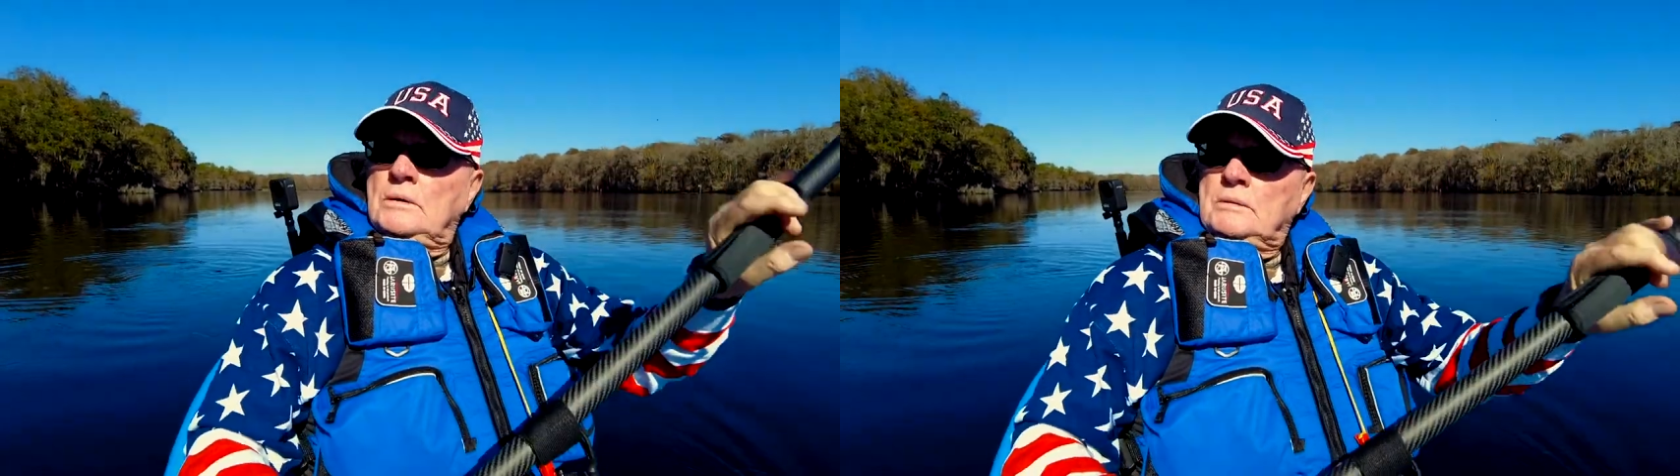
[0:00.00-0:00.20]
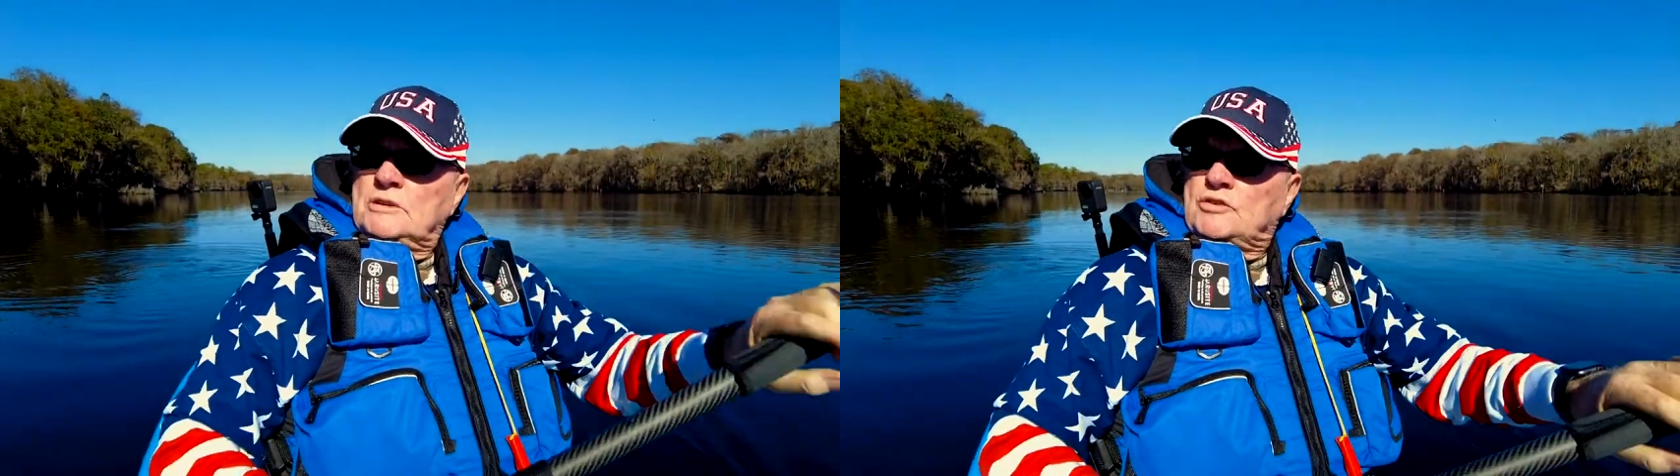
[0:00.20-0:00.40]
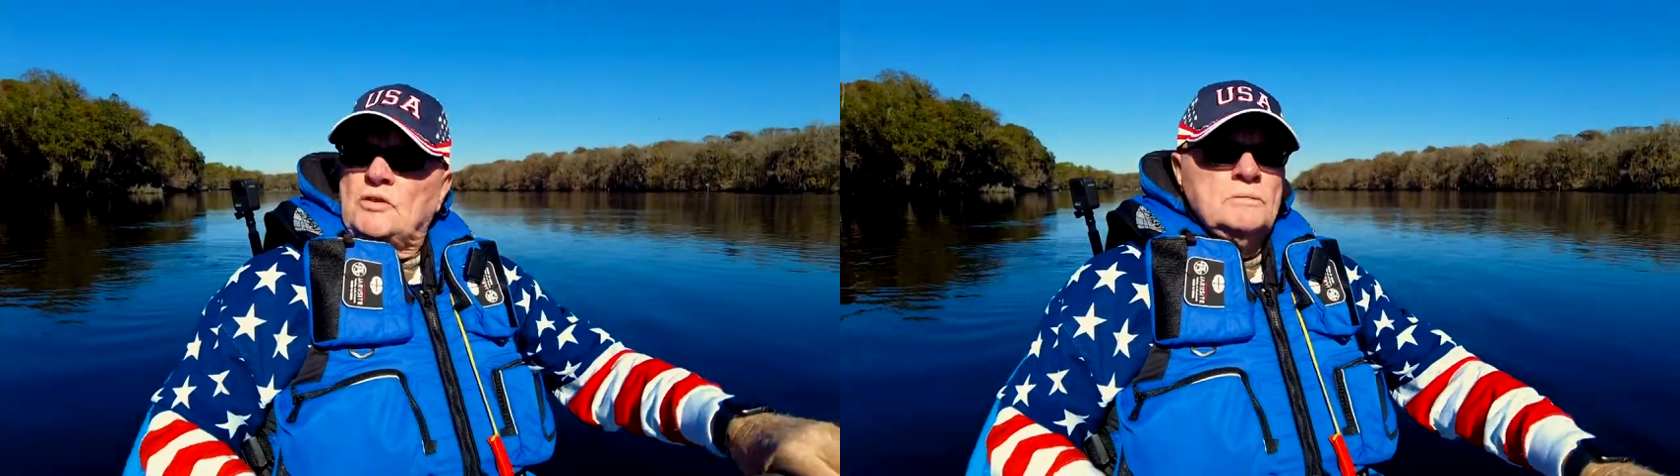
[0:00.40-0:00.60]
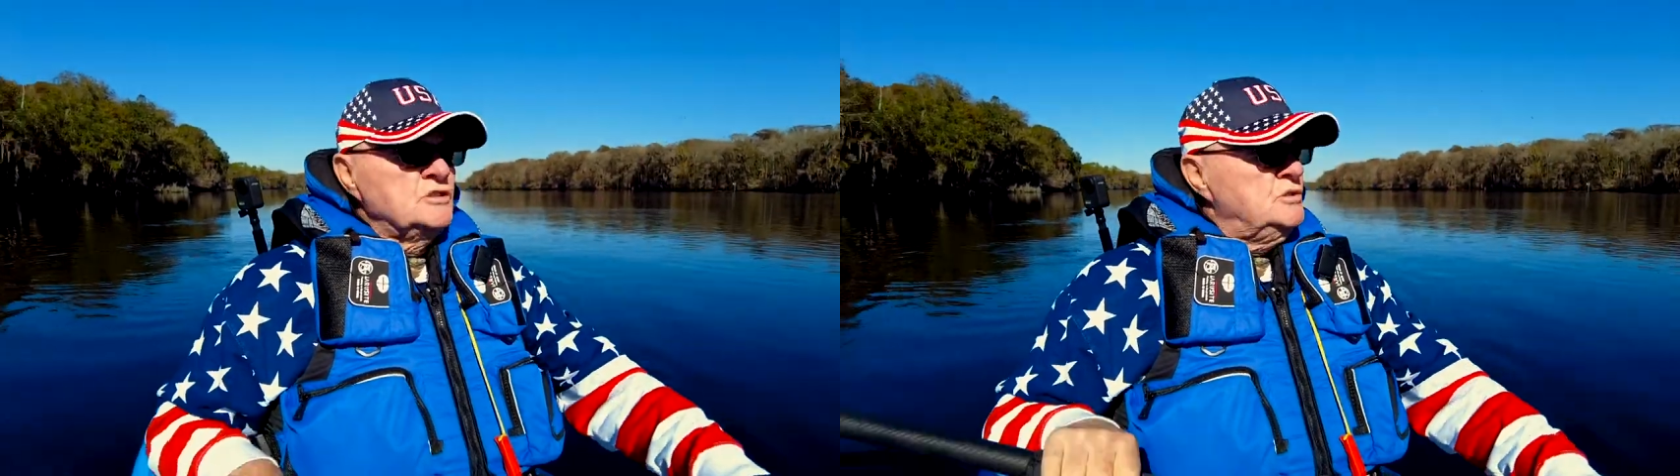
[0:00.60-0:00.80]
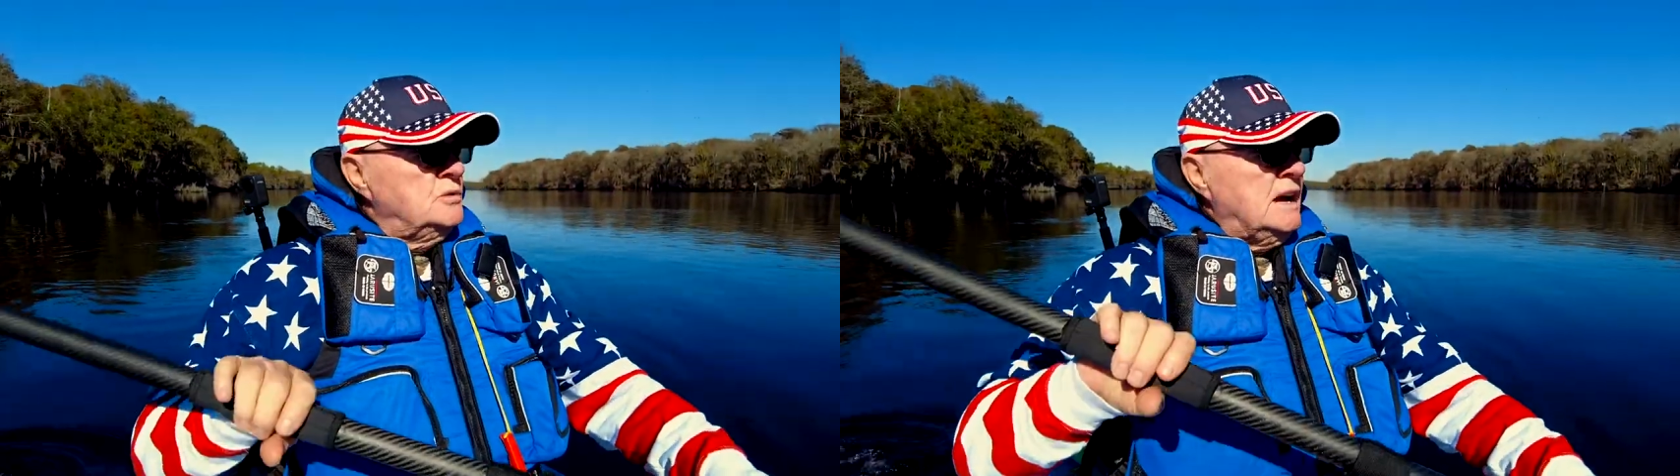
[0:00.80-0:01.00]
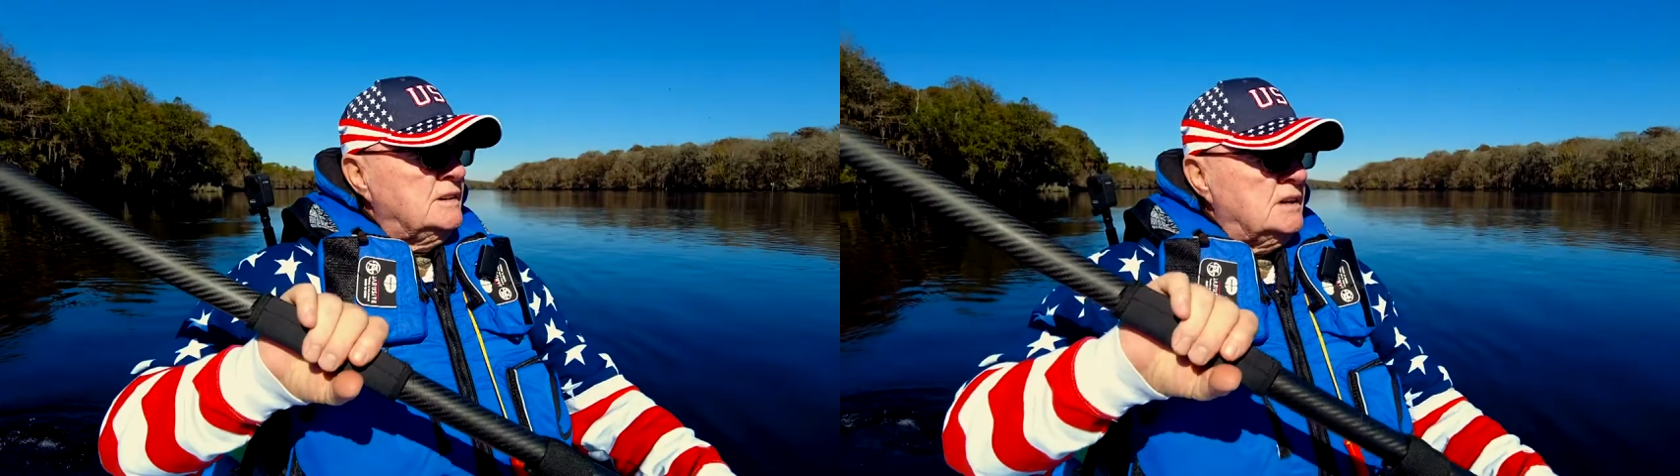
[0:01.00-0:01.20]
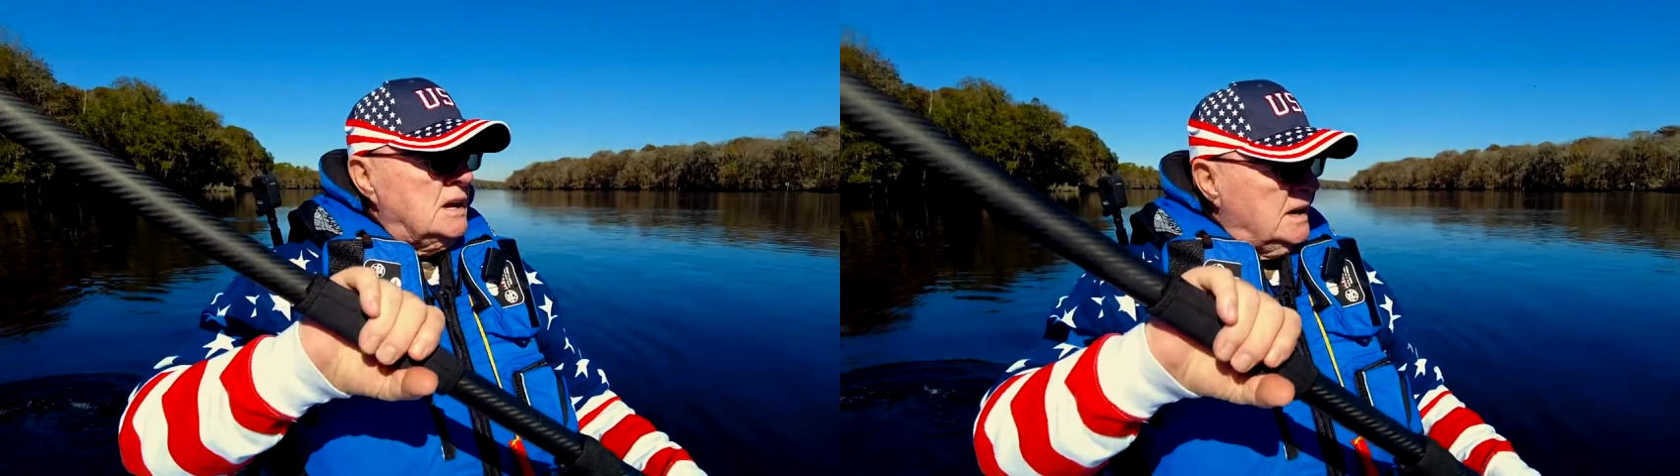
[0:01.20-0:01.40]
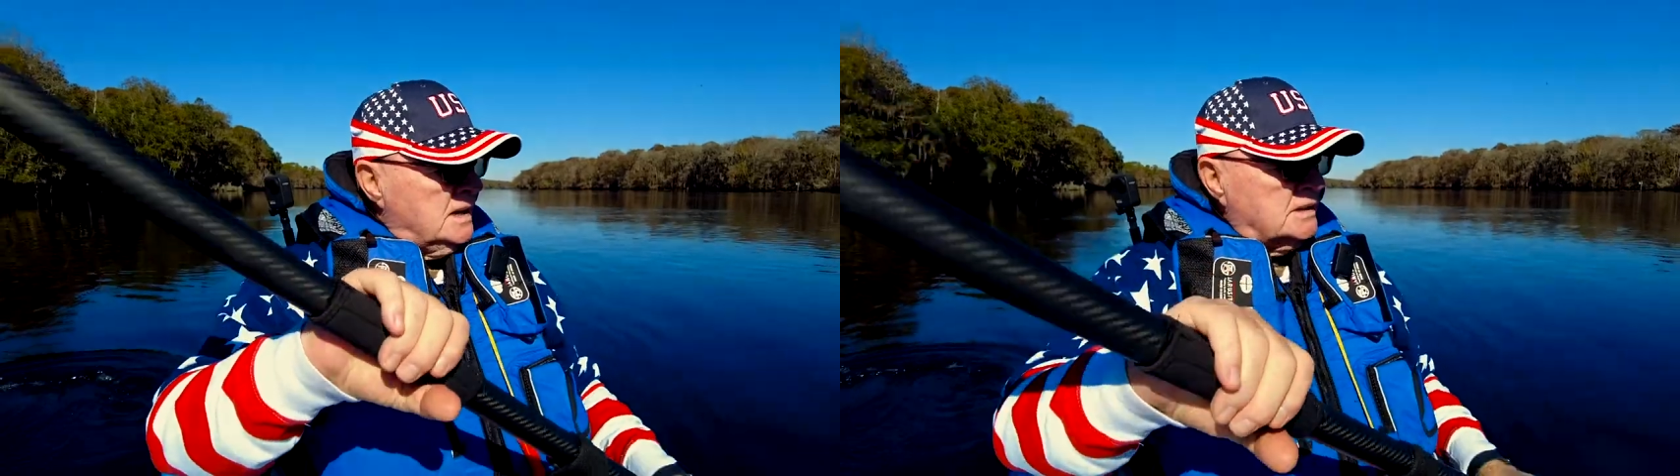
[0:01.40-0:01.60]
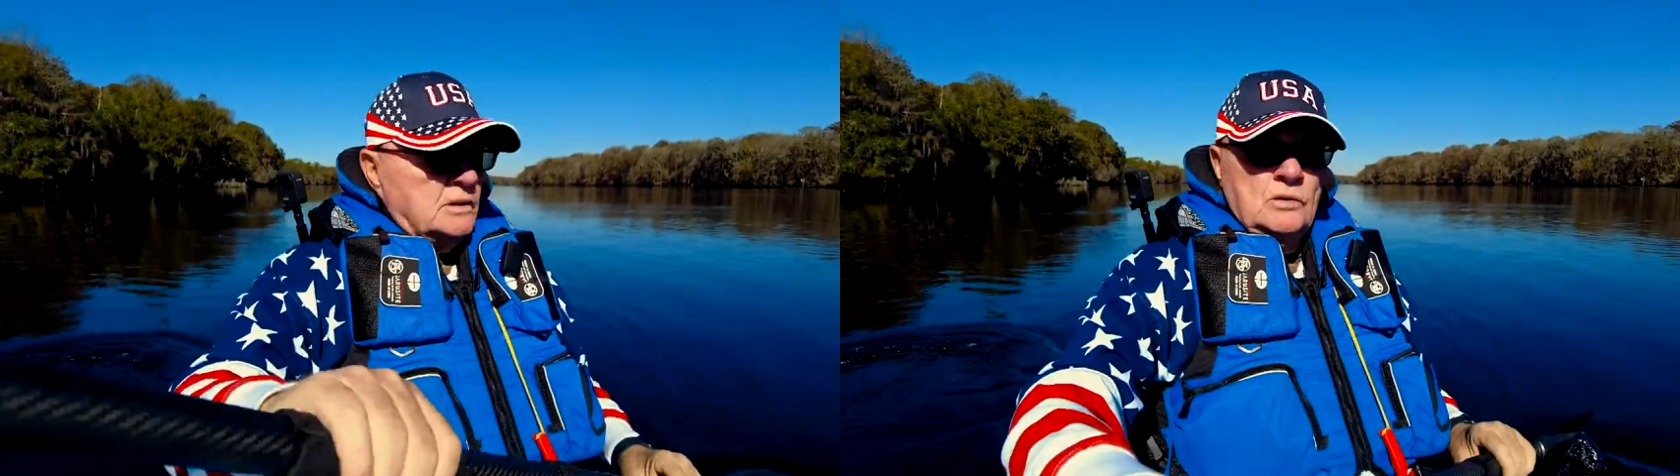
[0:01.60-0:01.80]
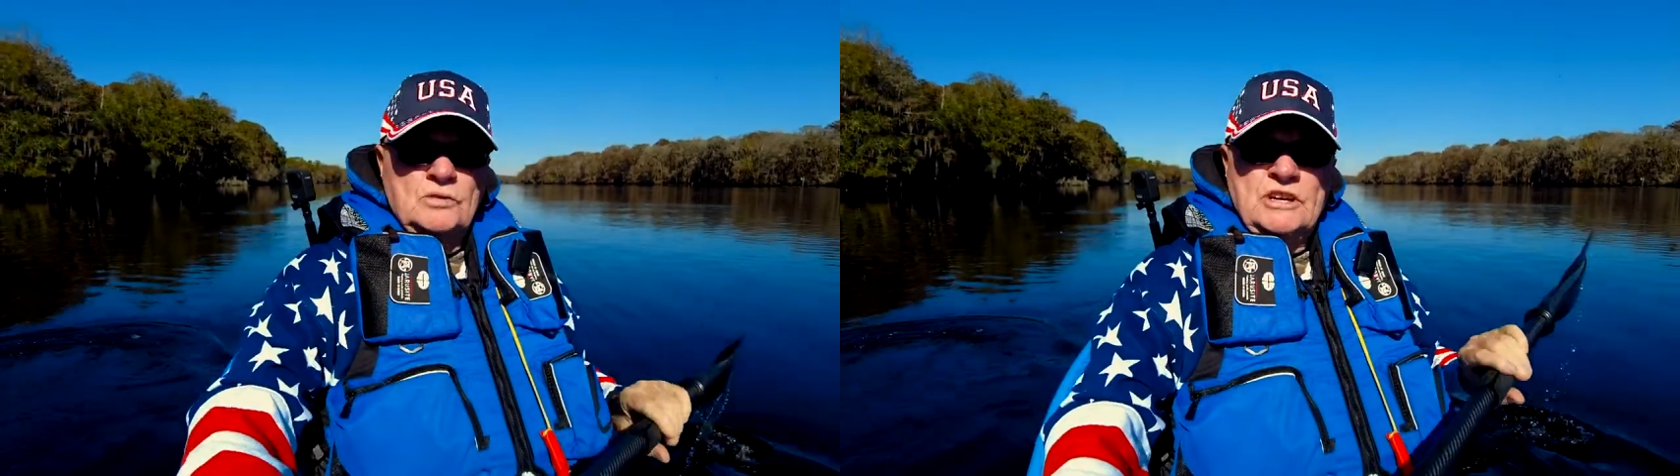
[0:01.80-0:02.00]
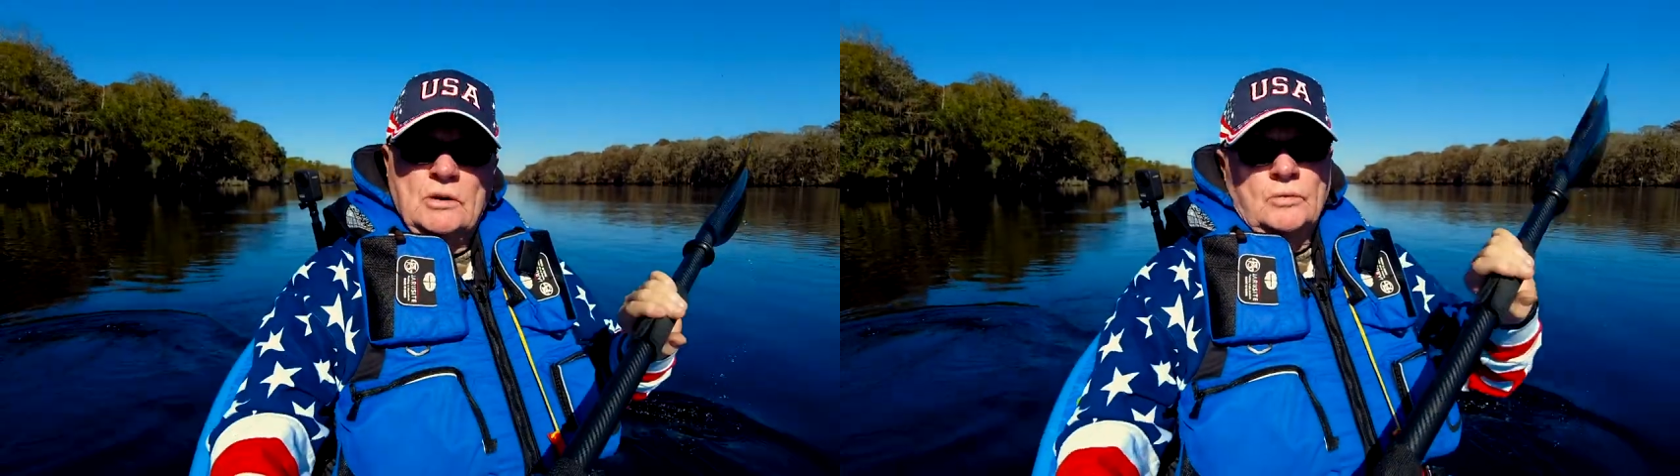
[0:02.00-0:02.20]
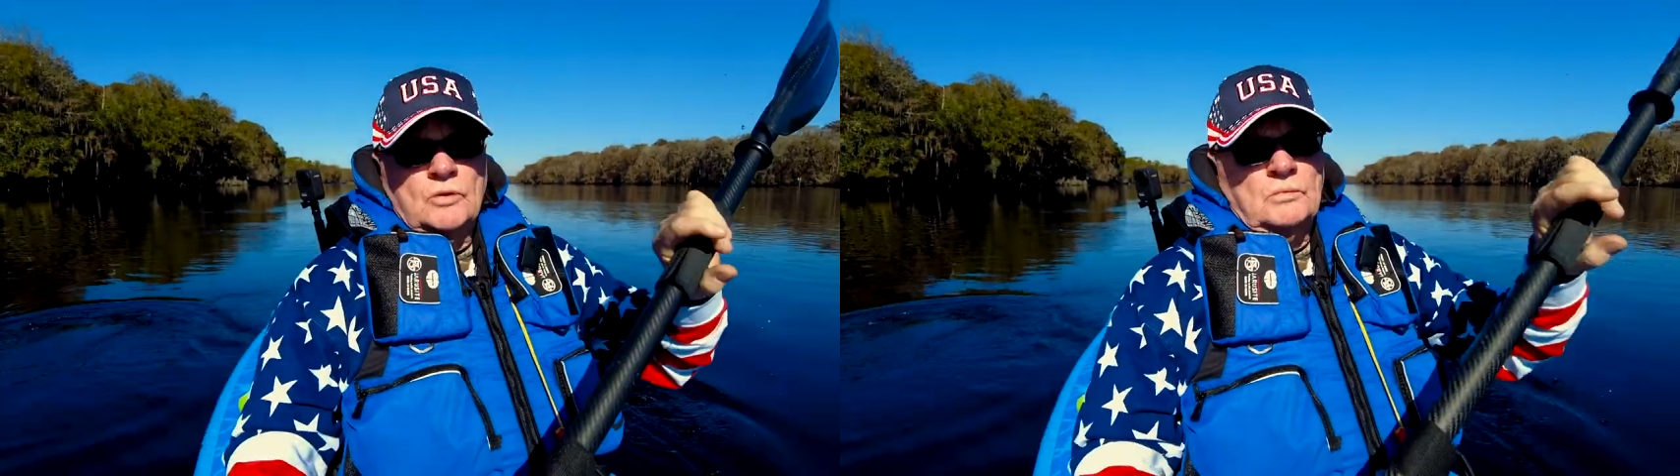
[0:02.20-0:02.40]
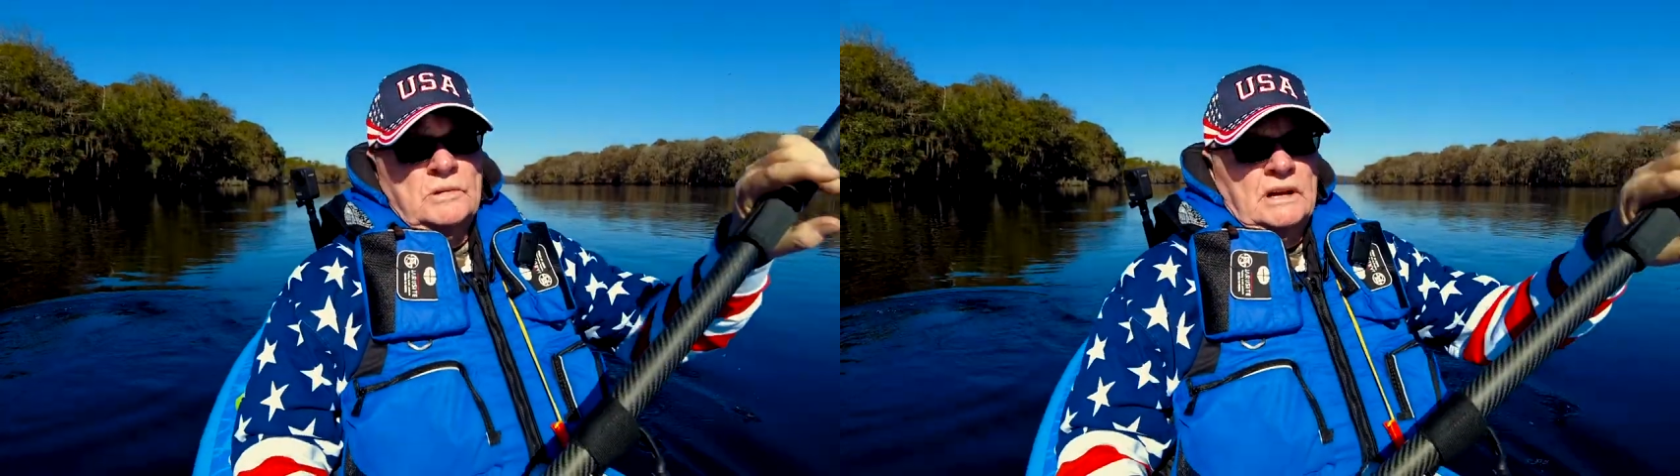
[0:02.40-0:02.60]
I'm going to troubleshoot that tonight at the hotel room